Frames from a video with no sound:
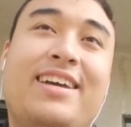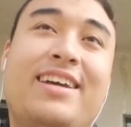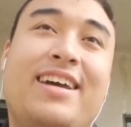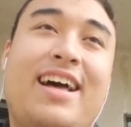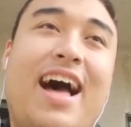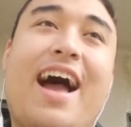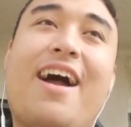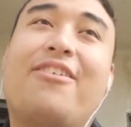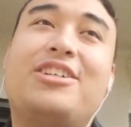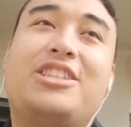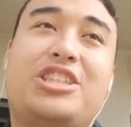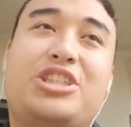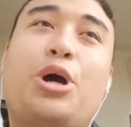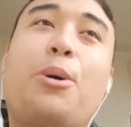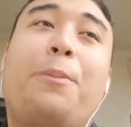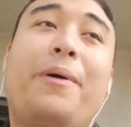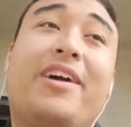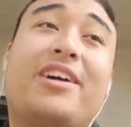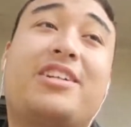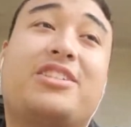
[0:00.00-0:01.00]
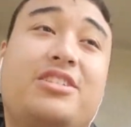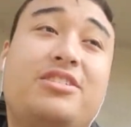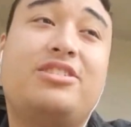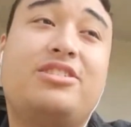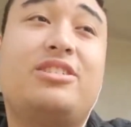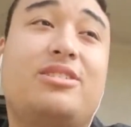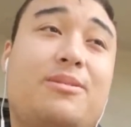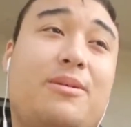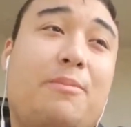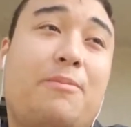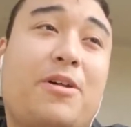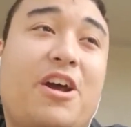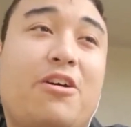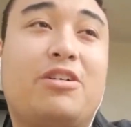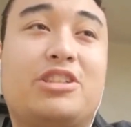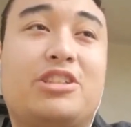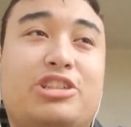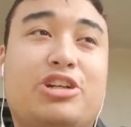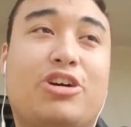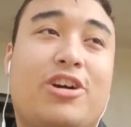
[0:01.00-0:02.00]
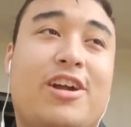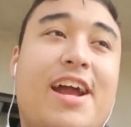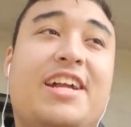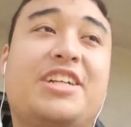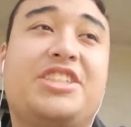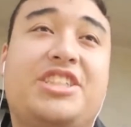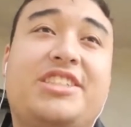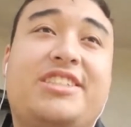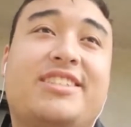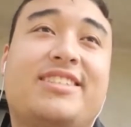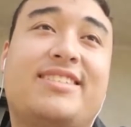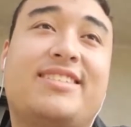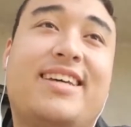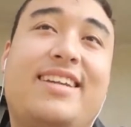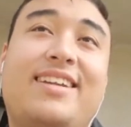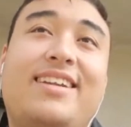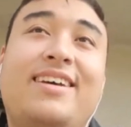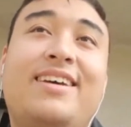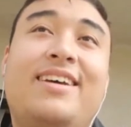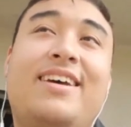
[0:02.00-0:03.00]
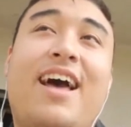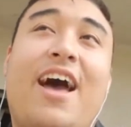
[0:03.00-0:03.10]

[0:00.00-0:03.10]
I would show pictures, but I won't show her IG because then